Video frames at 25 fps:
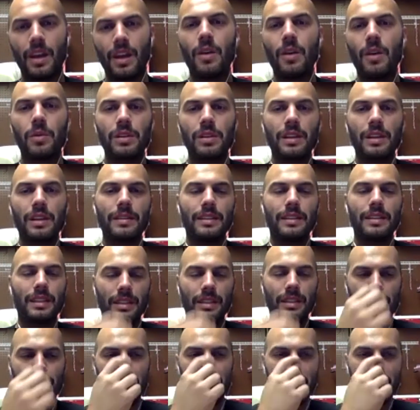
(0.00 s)

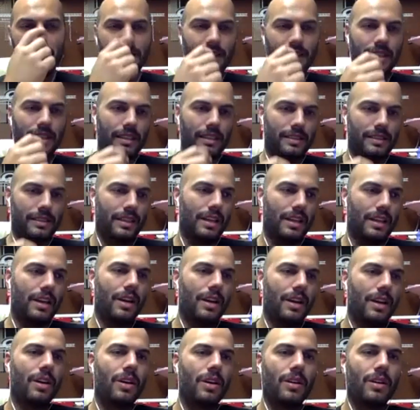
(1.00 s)
Let me ask you this.
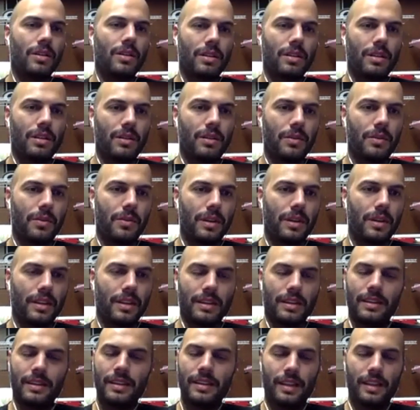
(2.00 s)

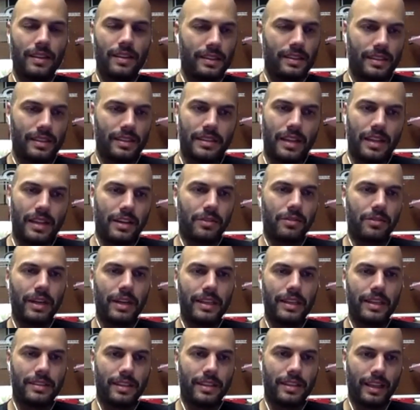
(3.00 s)
And this is not a
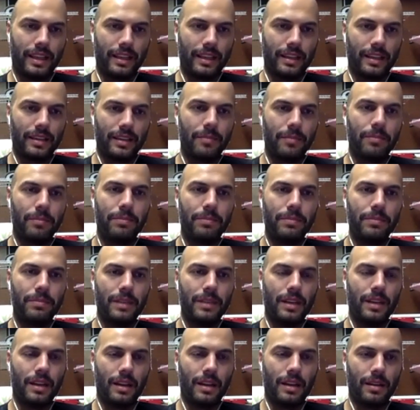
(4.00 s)
race thing.
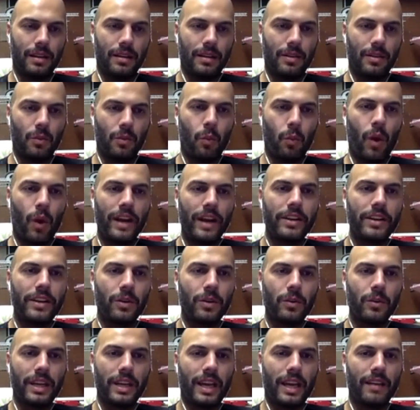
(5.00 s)
Why don't
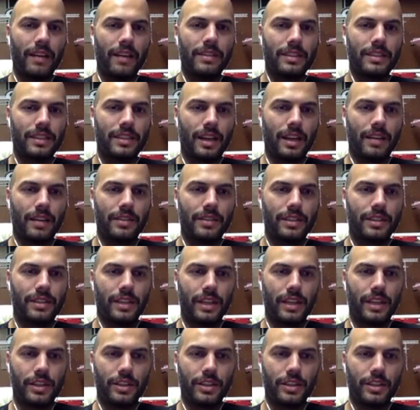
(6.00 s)
we have this
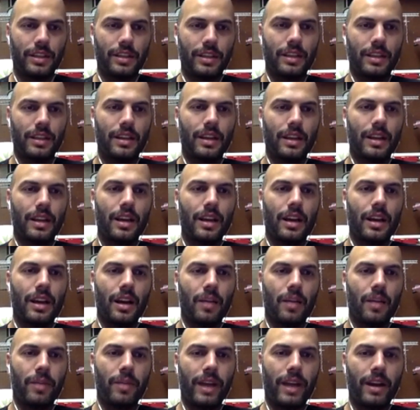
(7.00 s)
conversation
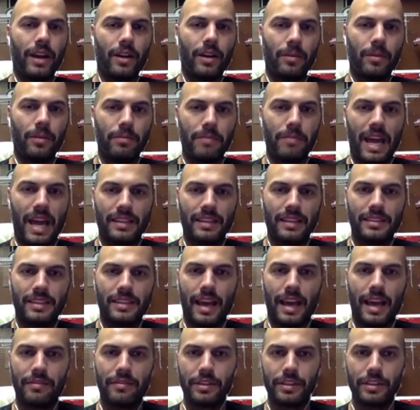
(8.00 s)
about Matt
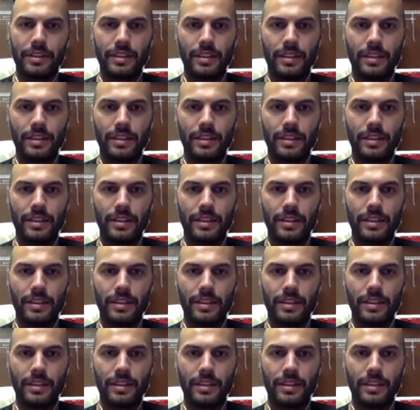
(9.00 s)
Stafford,